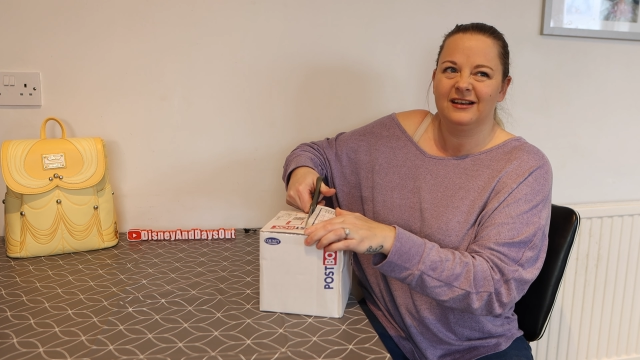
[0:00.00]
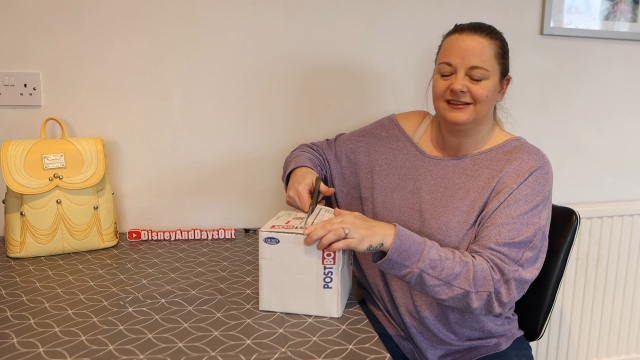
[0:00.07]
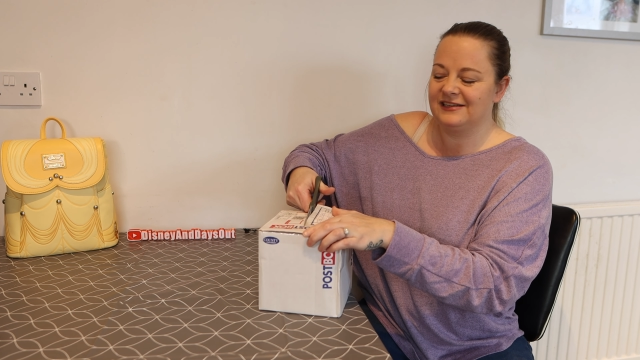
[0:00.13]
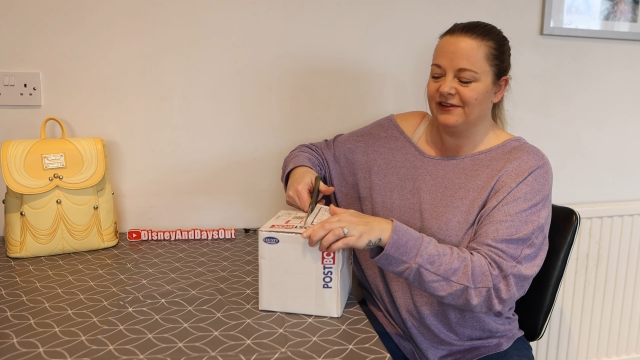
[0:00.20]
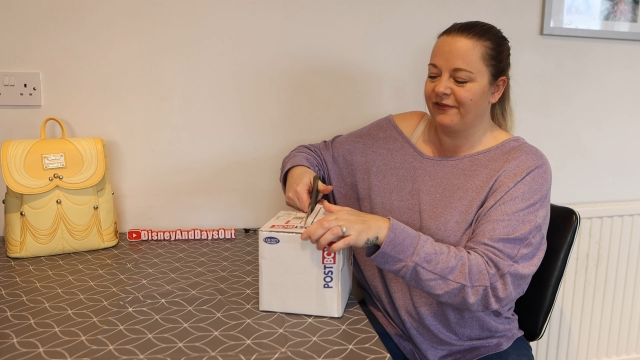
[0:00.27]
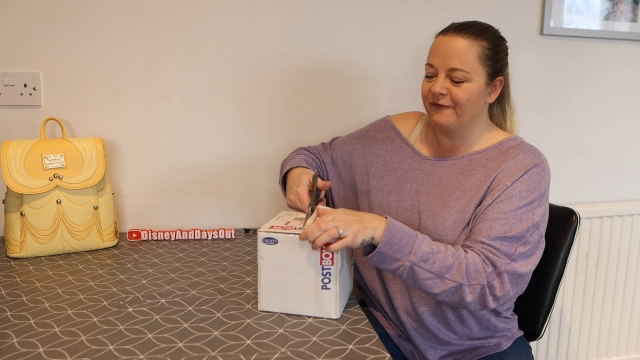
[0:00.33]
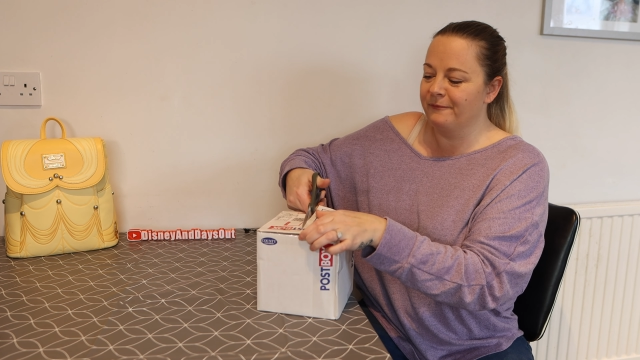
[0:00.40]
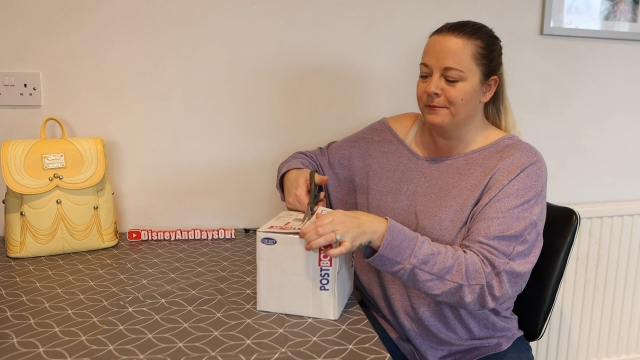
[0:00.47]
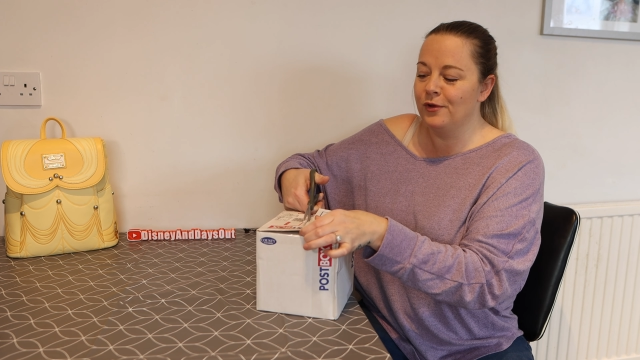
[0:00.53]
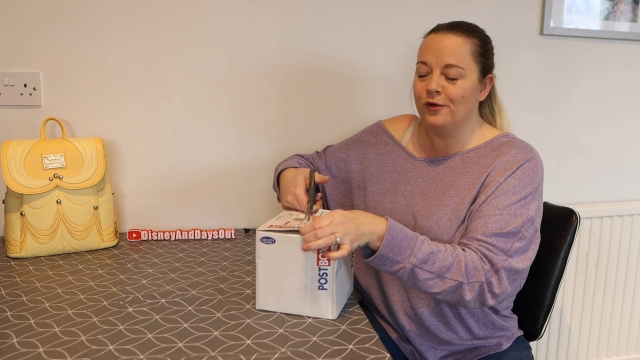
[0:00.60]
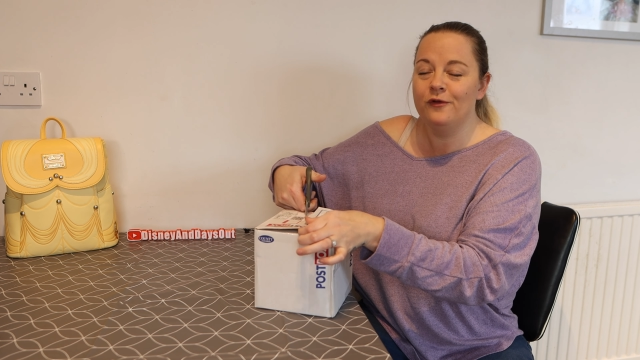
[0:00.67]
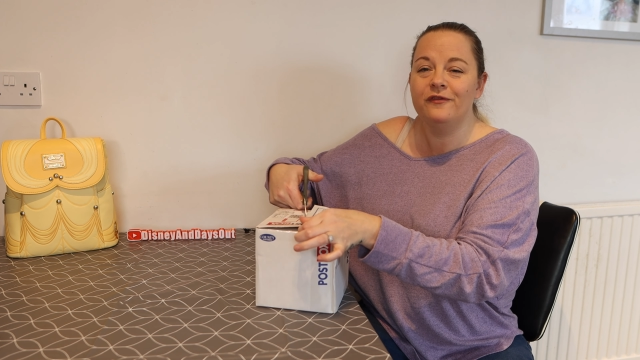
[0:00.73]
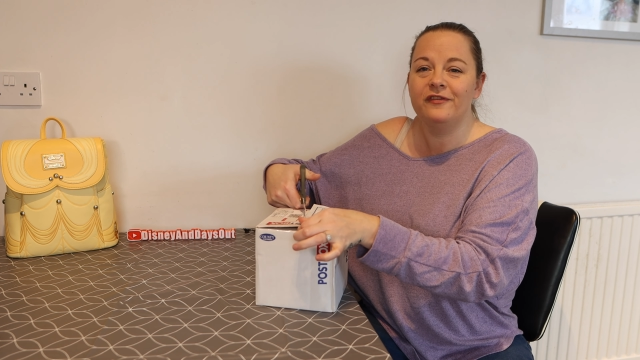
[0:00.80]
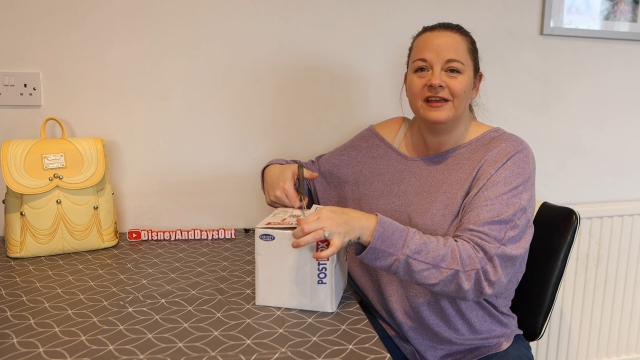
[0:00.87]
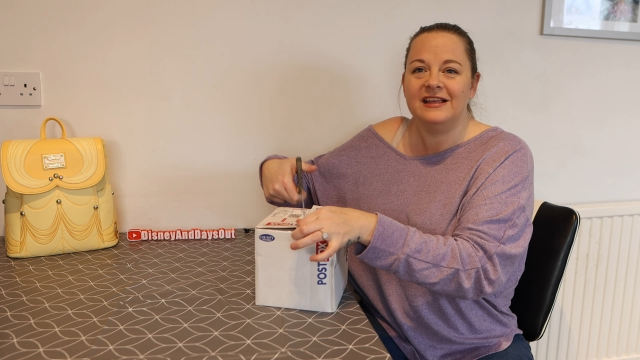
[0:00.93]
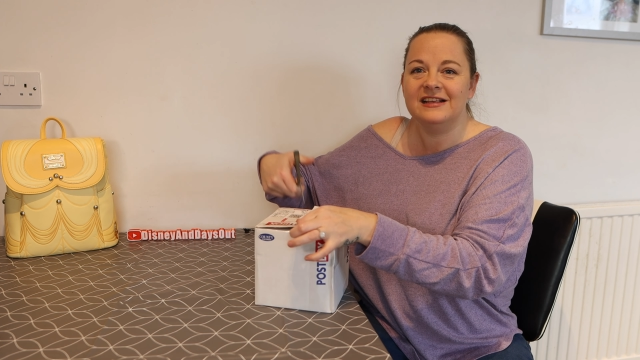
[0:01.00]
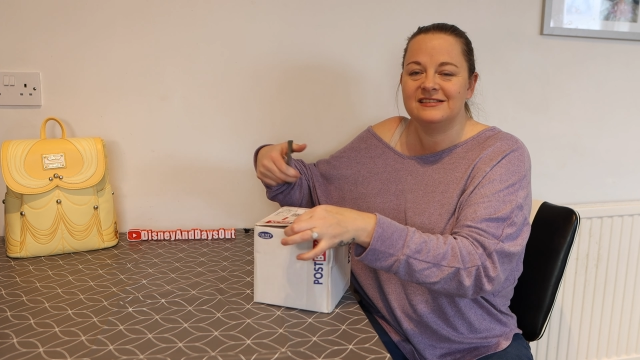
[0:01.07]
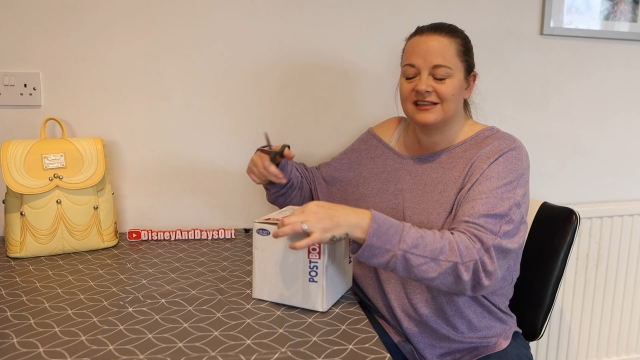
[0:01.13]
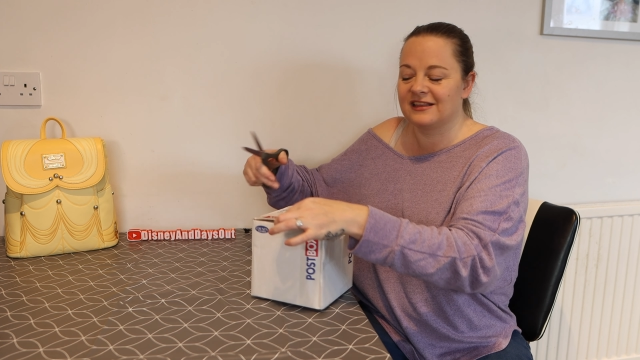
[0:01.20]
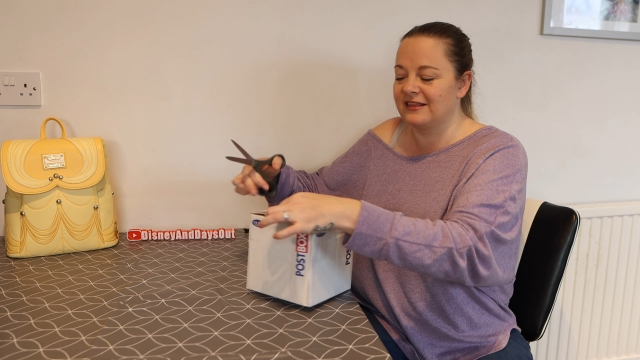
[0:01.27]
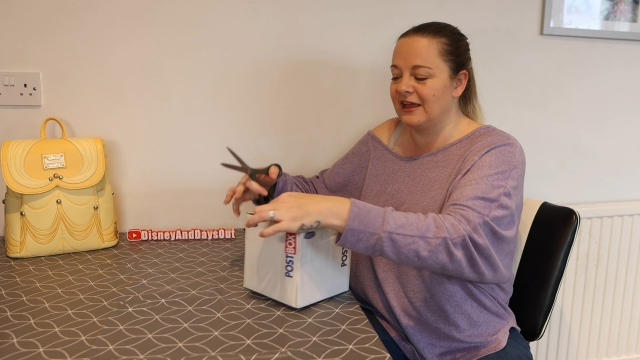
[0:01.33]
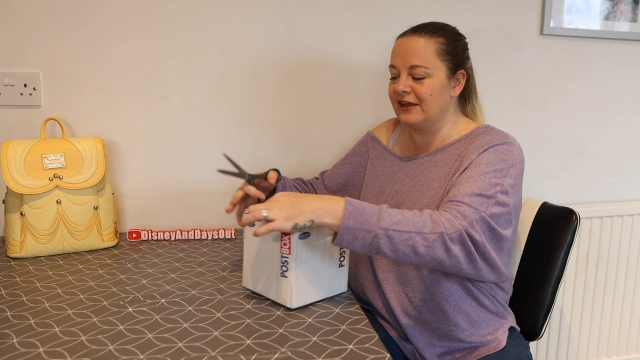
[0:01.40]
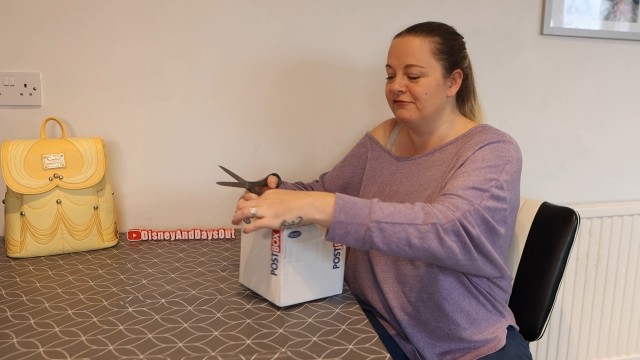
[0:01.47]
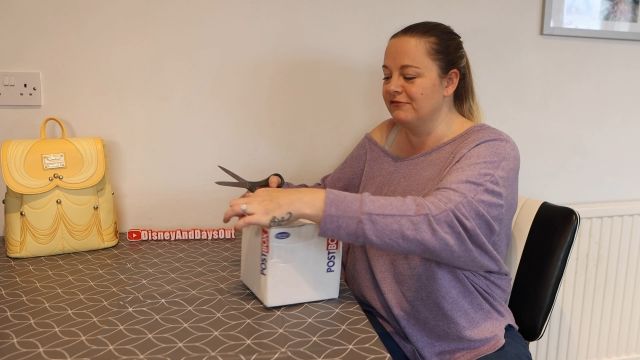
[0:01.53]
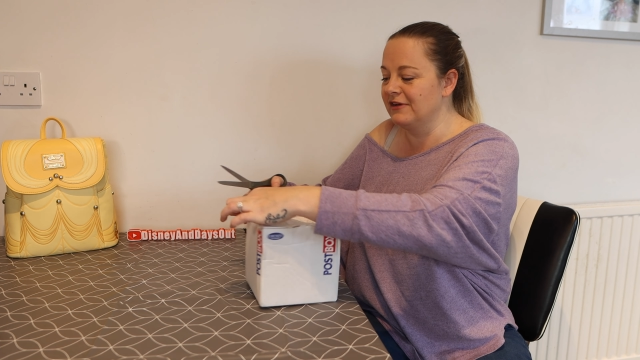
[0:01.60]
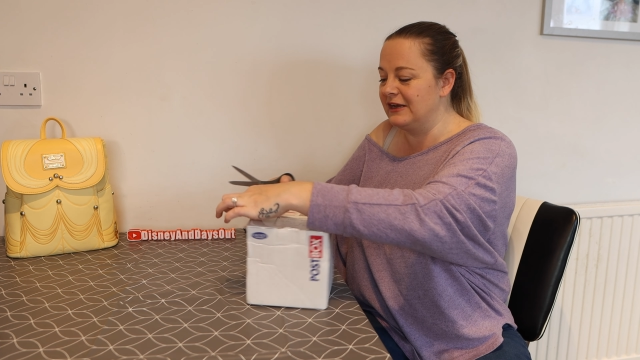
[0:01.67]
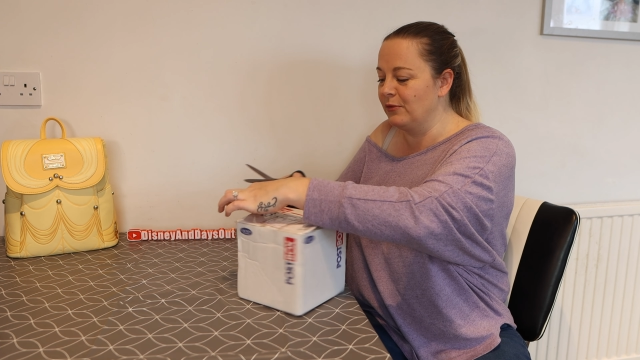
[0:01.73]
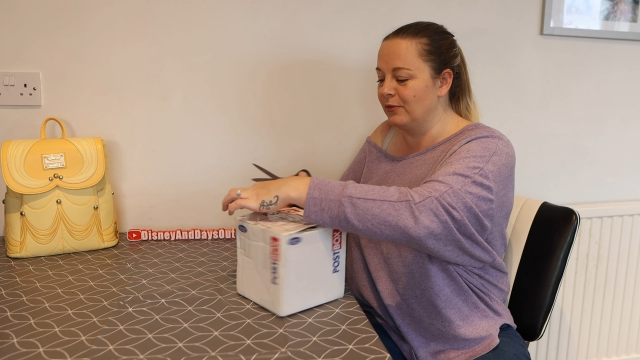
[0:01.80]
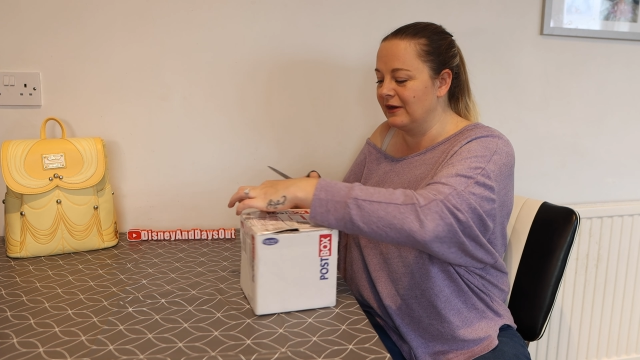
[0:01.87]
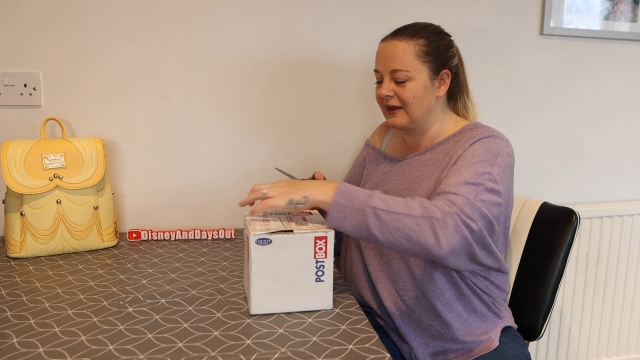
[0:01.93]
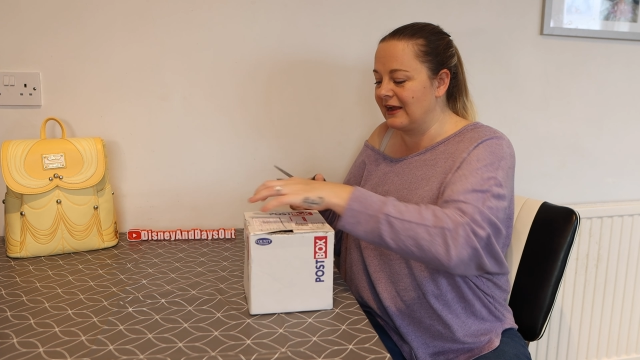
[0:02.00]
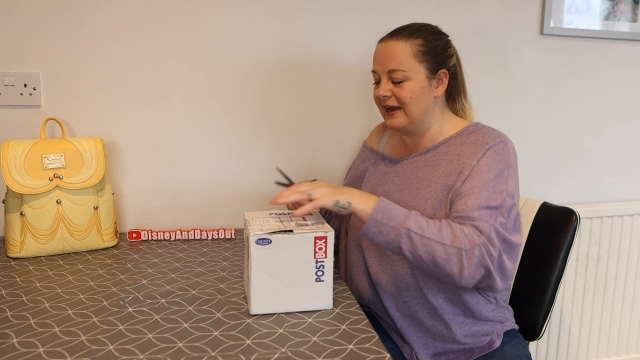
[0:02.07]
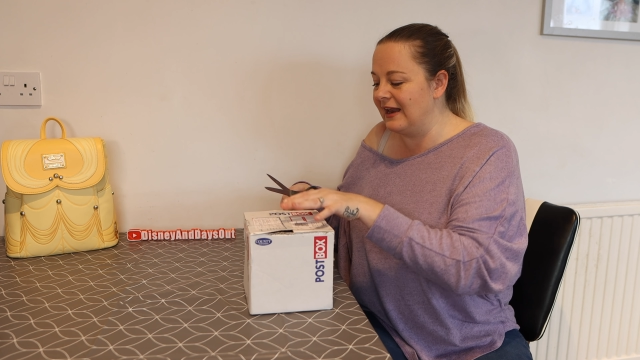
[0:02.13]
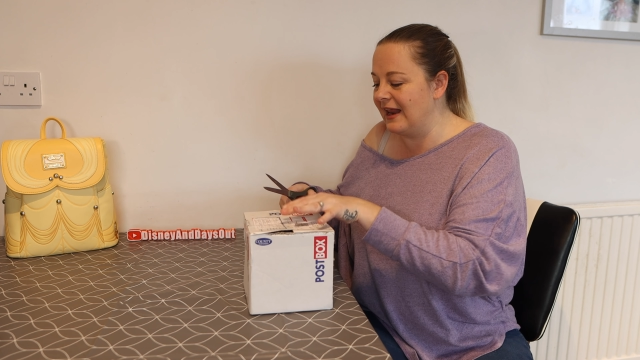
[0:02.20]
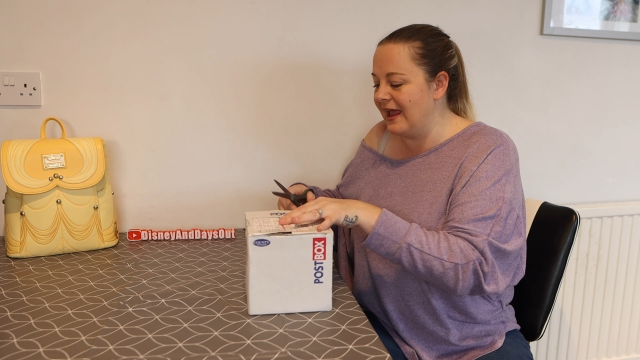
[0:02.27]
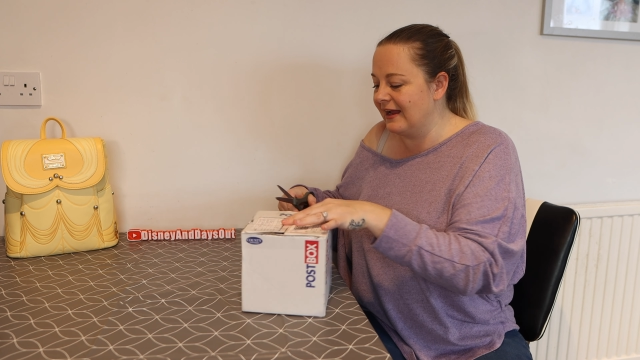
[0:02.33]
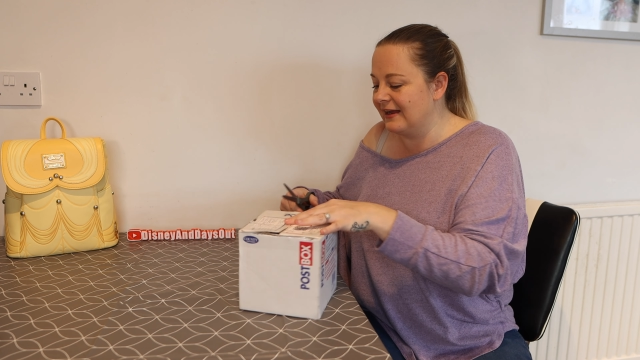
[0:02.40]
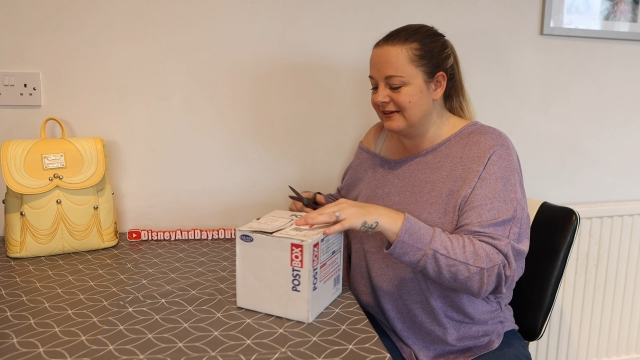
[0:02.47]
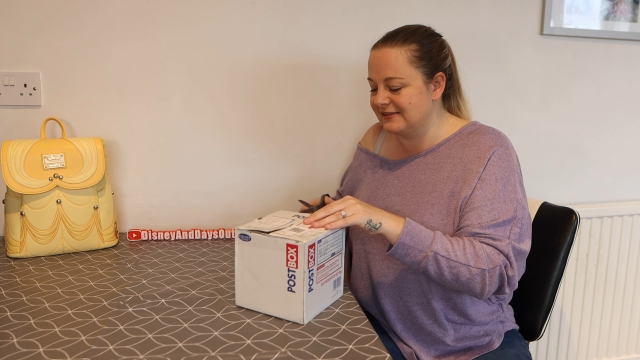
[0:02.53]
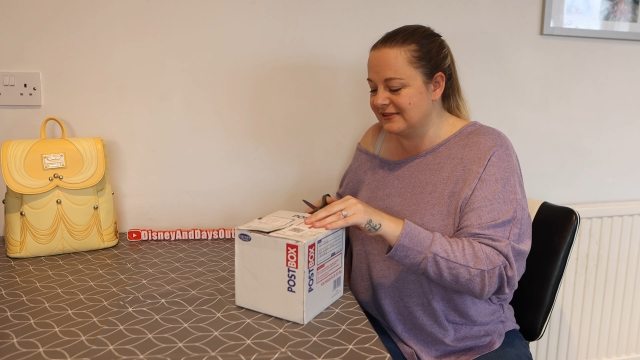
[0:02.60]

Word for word: different movies that they really want to collect.